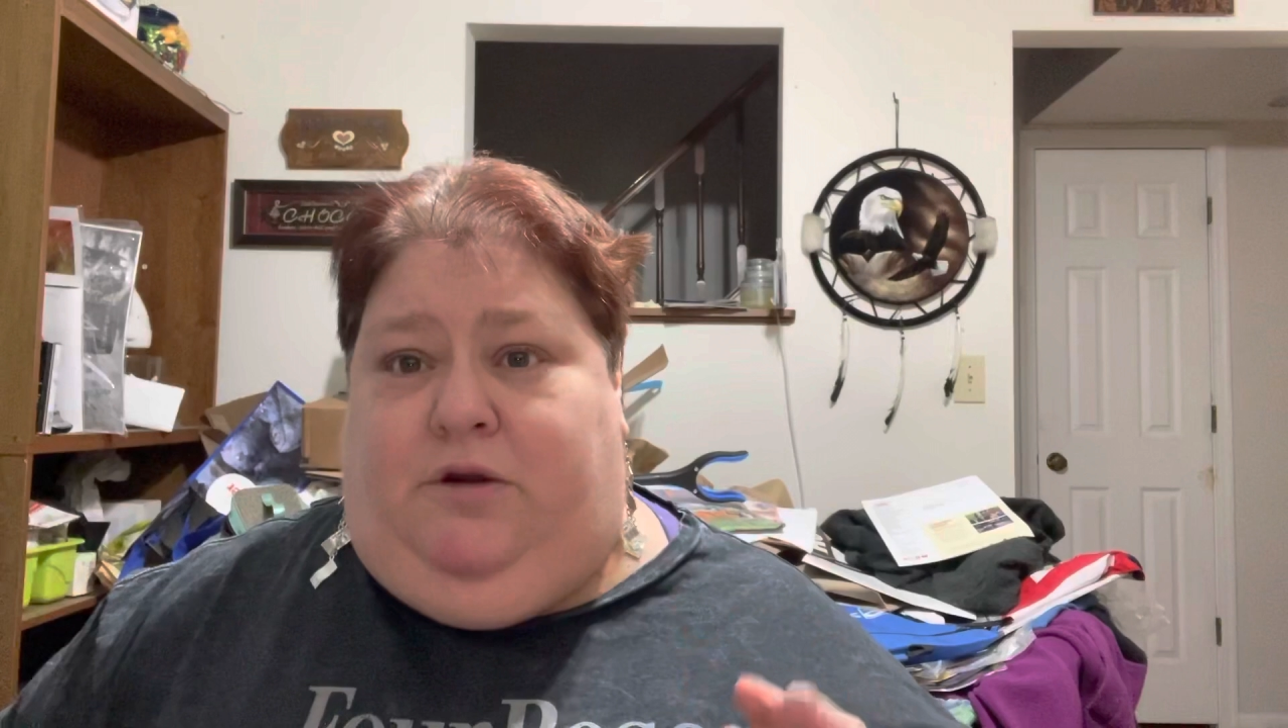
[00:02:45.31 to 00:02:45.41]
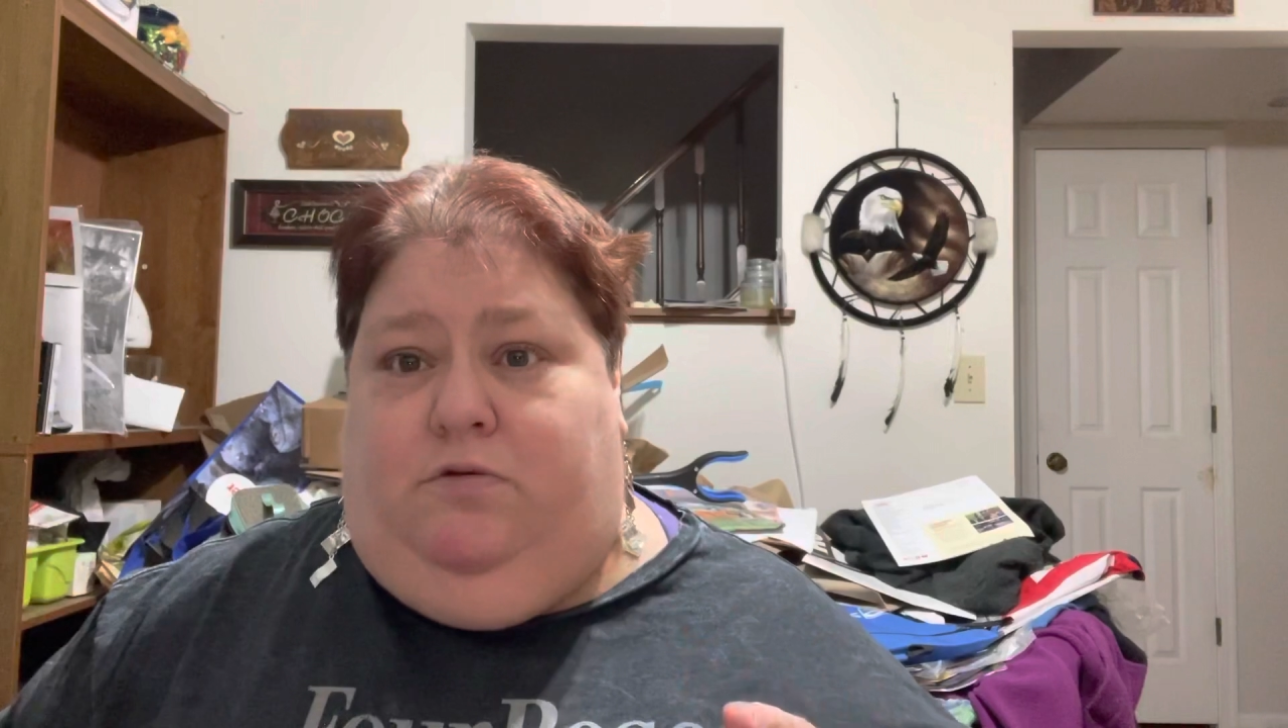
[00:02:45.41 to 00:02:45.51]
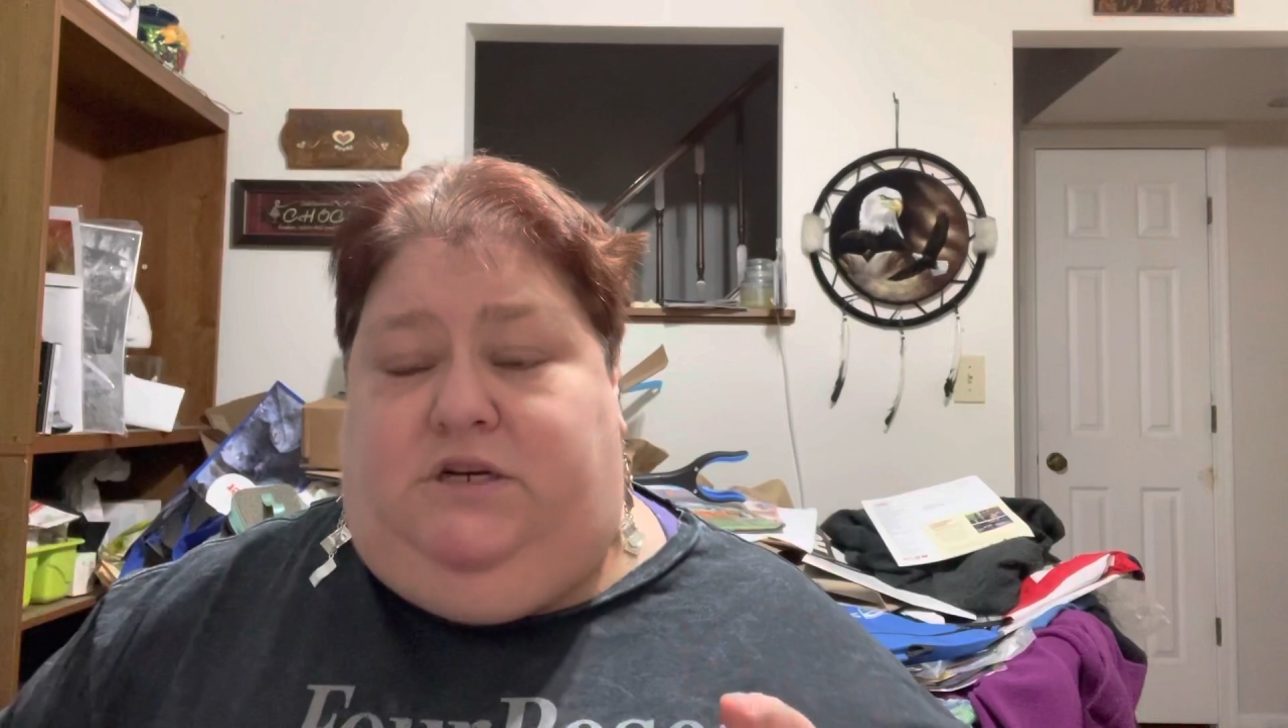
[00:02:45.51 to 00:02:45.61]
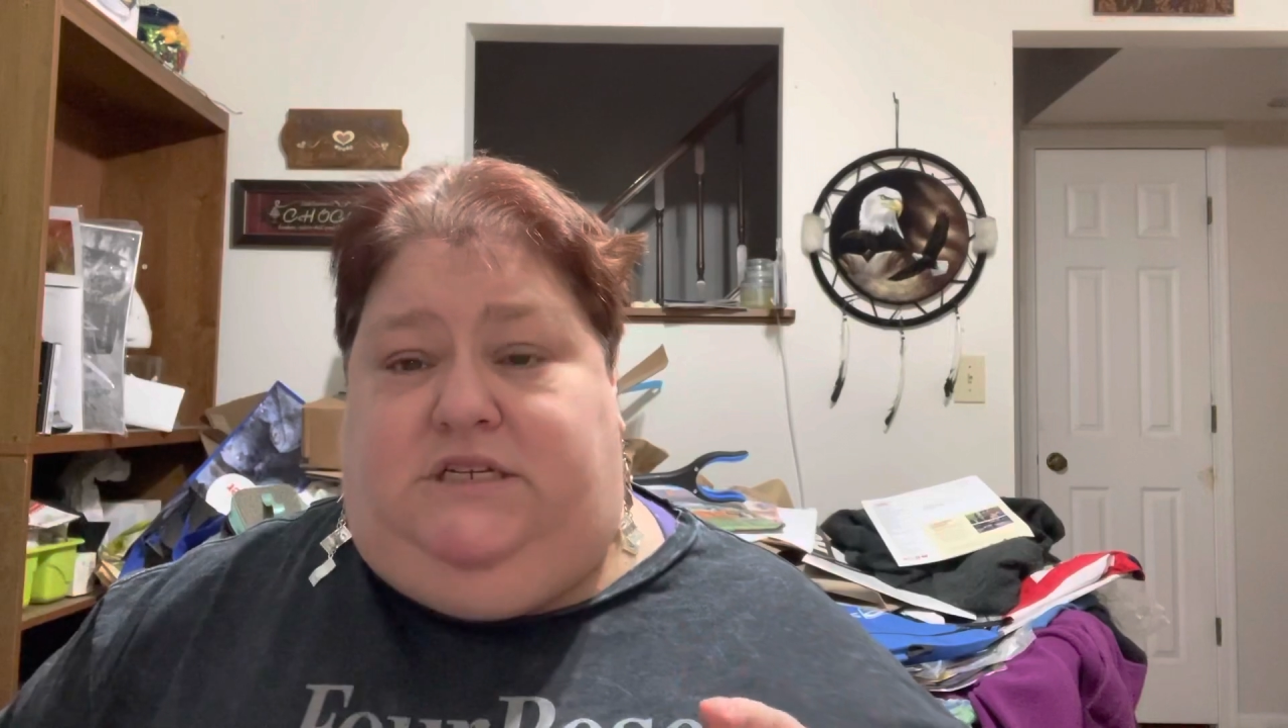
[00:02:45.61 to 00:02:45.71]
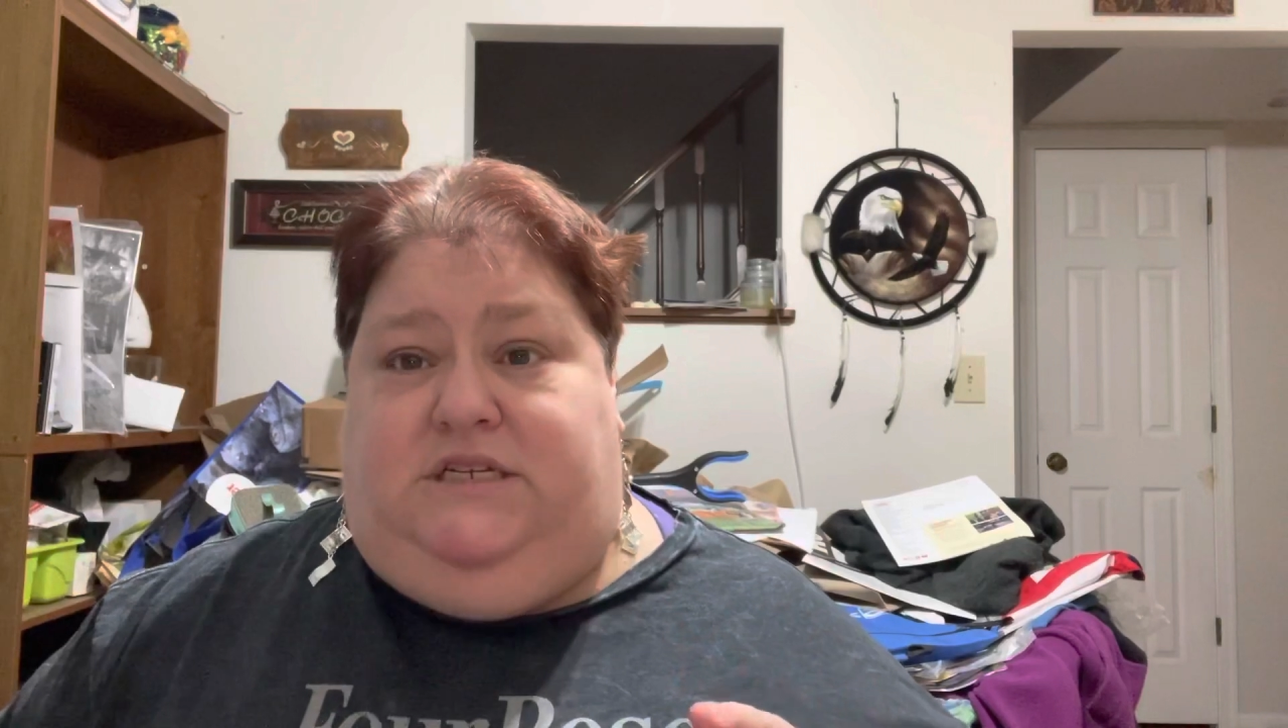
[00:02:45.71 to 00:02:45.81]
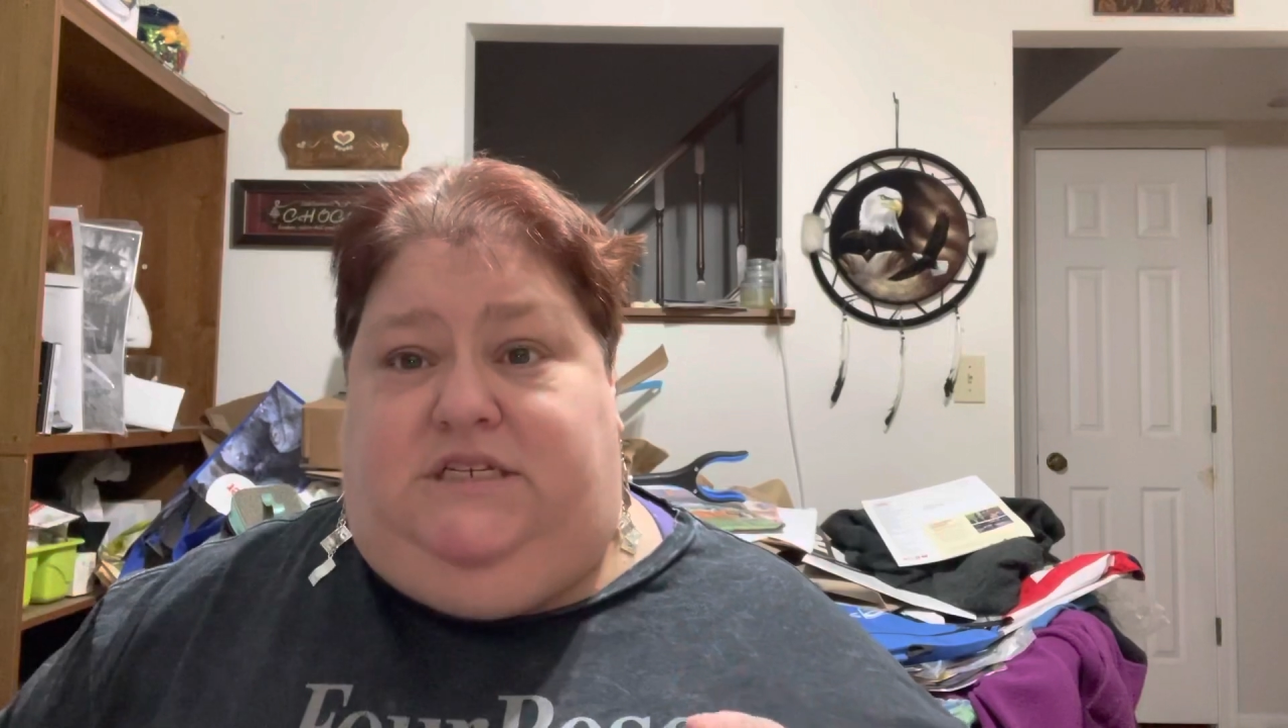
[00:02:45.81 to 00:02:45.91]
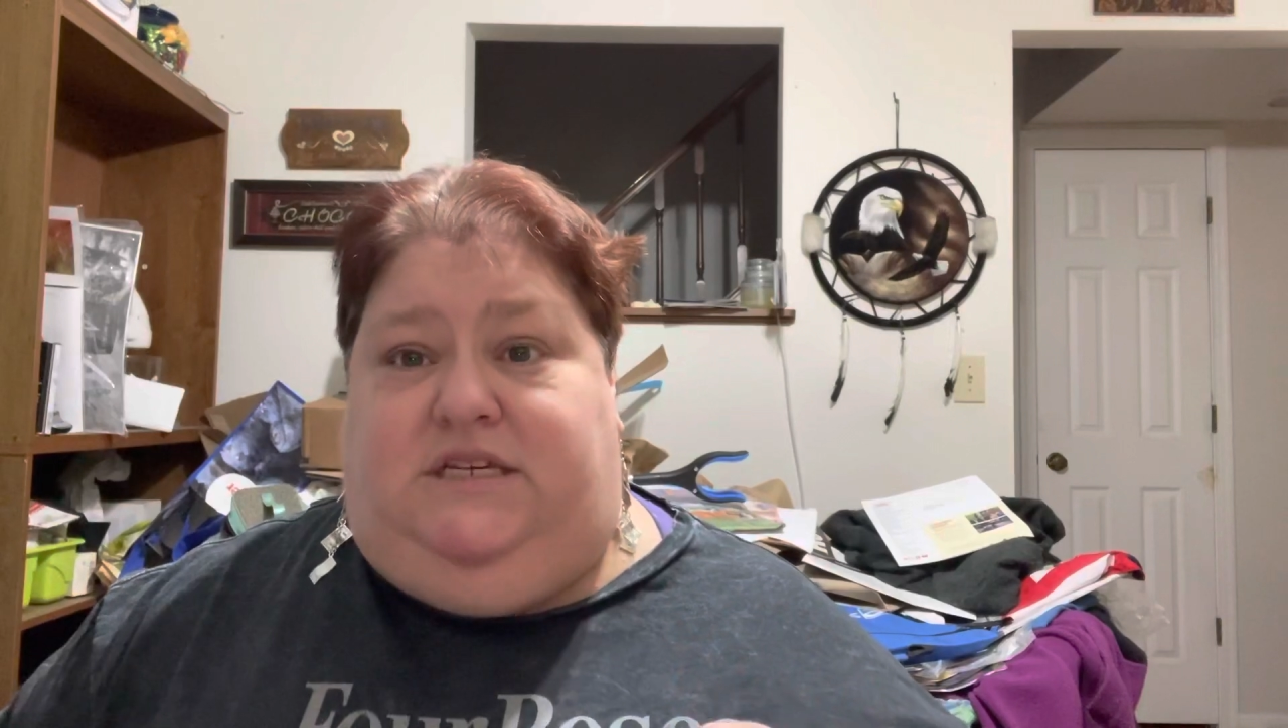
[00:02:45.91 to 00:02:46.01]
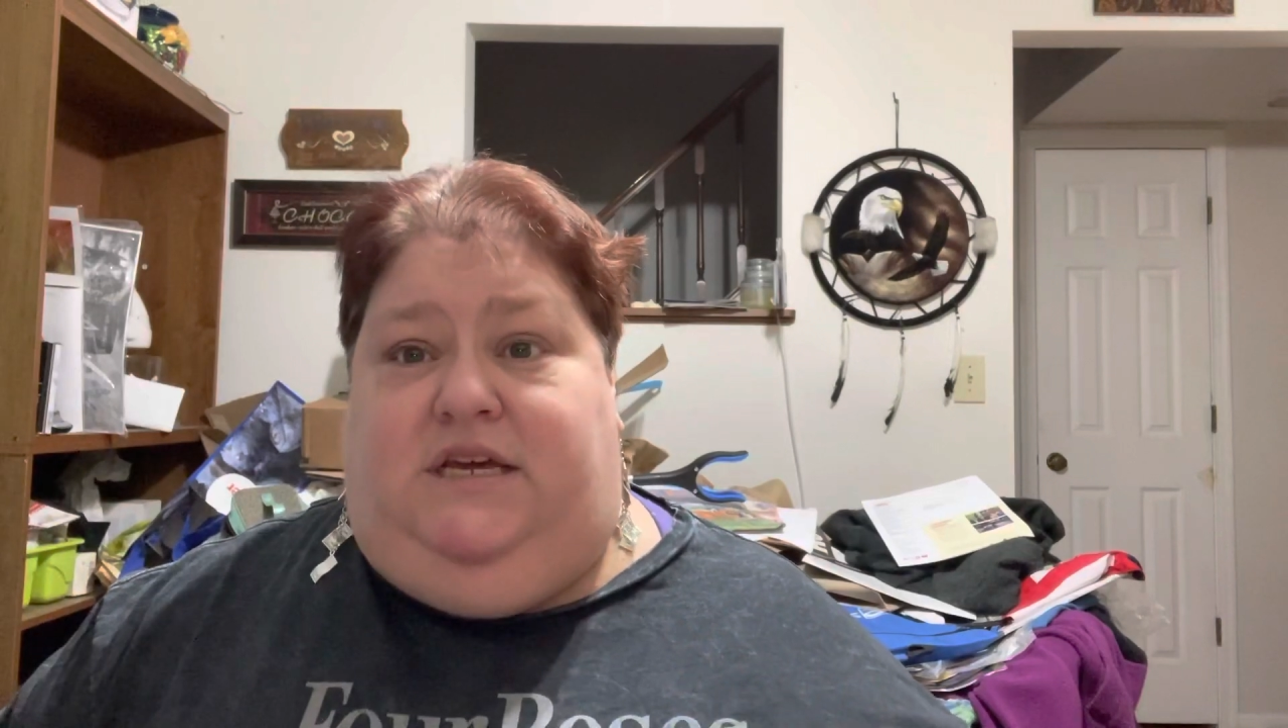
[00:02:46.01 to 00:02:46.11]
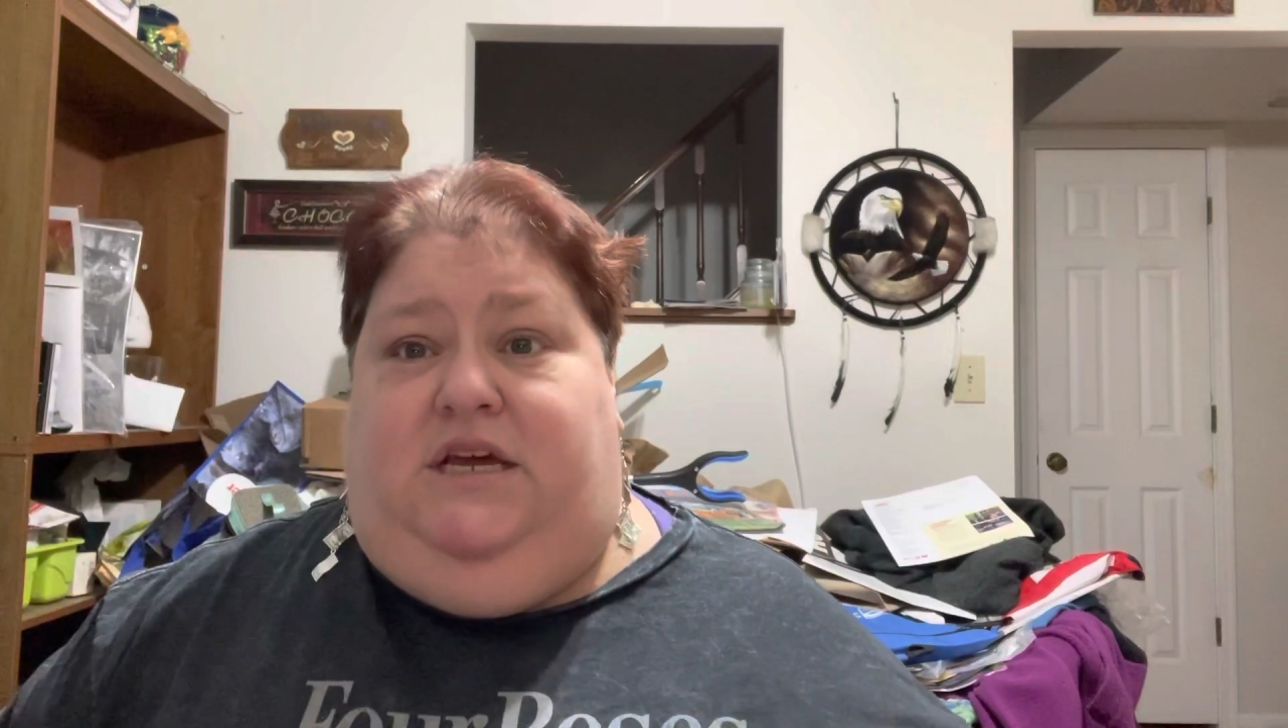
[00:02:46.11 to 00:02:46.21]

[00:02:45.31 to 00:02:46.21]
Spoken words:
noises.